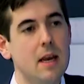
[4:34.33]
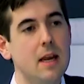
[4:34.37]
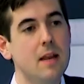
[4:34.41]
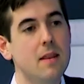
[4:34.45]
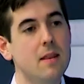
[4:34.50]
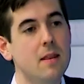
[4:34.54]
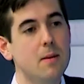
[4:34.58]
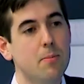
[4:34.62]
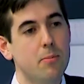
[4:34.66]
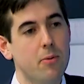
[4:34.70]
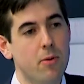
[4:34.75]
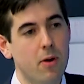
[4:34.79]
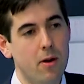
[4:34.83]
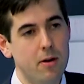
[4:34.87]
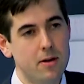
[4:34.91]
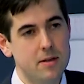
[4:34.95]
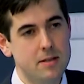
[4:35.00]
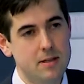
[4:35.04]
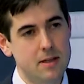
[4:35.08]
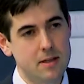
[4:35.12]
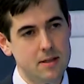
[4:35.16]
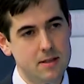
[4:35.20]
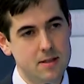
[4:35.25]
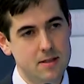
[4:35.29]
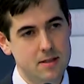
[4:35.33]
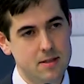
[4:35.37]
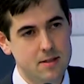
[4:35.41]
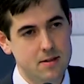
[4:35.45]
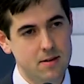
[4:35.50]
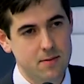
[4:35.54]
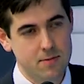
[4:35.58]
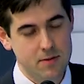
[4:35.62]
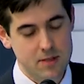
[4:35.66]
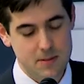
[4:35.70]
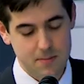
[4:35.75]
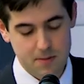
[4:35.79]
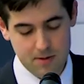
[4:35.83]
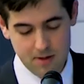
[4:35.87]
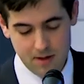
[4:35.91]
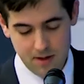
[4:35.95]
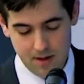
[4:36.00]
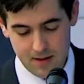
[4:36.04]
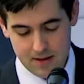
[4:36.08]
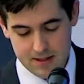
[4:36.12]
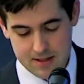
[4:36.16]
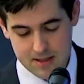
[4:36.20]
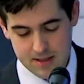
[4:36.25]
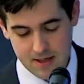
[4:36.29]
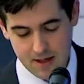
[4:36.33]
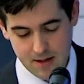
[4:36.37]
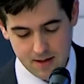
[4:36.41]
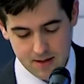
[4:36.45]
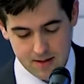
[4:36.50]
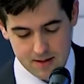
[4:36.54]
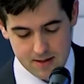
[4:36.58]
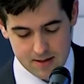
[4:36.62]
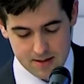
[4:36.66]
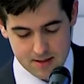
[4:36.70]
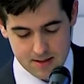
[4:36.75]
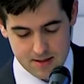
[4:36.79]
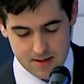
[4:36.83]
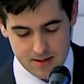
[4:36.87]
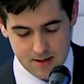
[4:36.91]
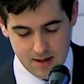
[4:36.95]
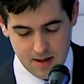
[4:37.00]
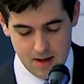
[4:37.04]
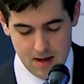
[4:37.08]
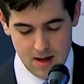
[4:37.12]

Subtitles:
in the process of responding to this challenge